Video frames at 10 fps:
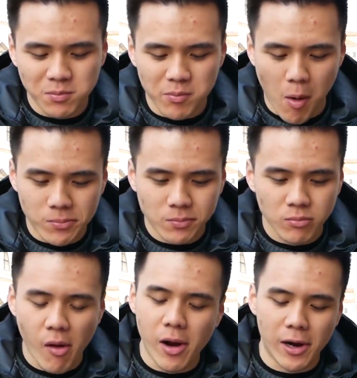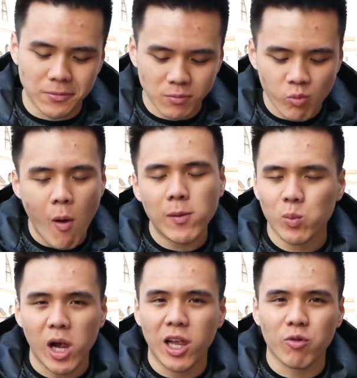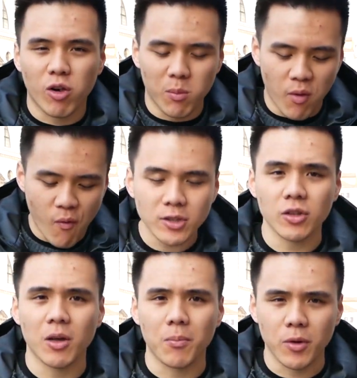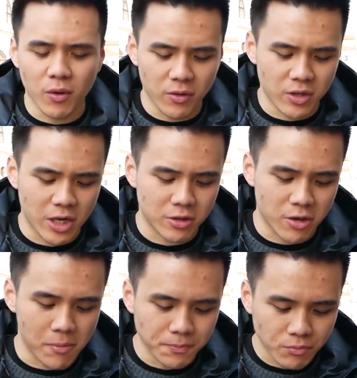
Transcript: but oh yeah, I like raw beef. It's got that beautiful texture.